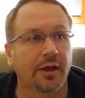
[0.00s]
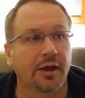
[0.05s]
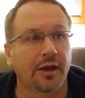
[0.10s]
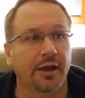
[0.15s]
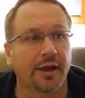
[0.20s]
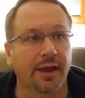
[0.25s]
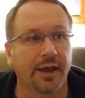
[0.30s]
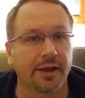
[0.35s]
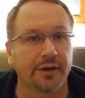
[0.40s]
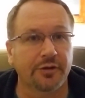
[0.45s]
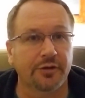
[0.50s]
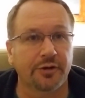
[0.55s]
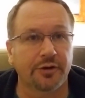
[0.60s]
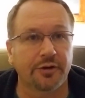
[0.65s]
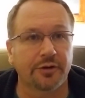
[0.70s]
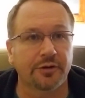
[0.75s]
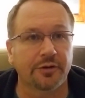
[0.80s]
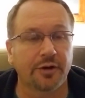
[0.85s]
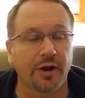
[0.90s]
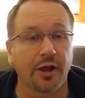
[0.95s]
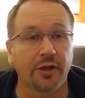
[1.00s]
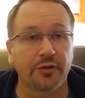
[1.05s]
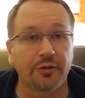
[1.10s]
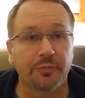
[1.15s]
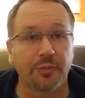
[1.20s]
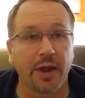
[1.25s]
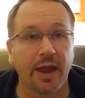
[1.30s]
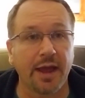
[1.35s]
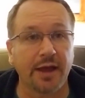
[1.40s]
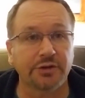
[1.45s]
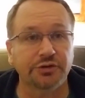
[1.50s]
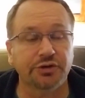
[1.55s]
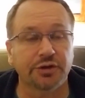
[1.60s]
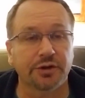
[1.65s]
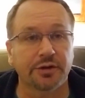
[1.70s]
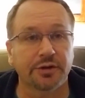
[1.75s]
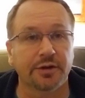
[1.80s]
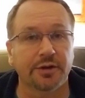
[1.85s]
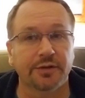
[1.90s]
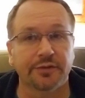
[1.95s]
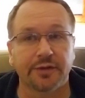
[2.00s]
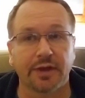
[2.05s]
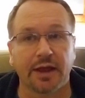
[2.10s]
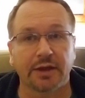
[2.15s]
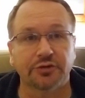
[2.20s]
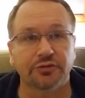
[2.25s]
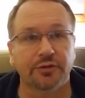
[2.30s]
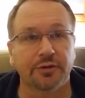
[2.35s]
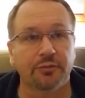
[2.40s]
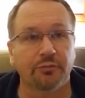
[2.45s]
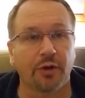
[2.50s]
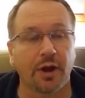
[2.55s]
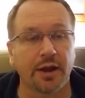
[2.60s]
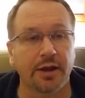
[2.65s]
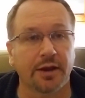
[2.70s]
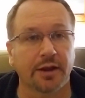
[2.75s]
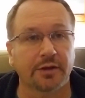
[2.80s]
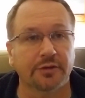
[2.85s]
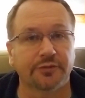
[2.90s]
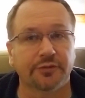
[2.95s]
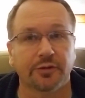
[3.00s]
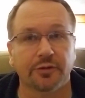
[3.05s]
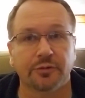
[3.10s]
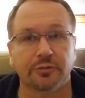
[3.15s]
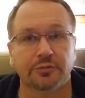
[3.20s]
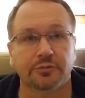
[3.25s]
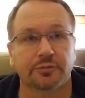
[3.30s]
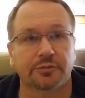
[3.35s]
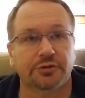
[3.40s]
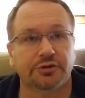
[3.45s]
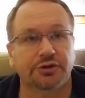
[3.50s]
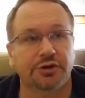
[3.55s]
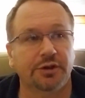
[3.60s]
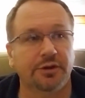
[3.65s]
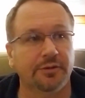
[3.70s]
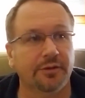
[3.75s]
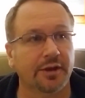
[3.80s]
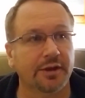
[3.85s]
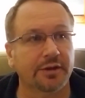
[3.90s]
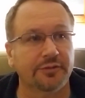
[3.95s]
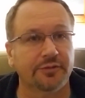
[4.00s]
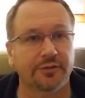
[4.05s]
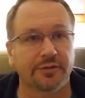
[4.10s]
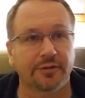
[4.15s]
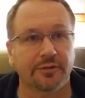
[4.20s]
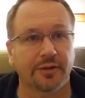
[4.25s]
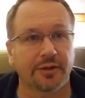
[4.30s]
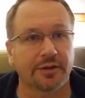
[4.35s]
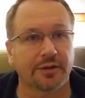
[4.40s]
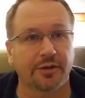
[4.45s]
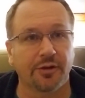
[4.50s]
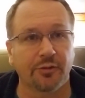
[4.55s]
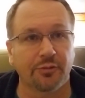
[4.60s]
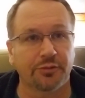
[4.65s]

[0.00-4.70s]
And her other passion is actually writing. So she likes to go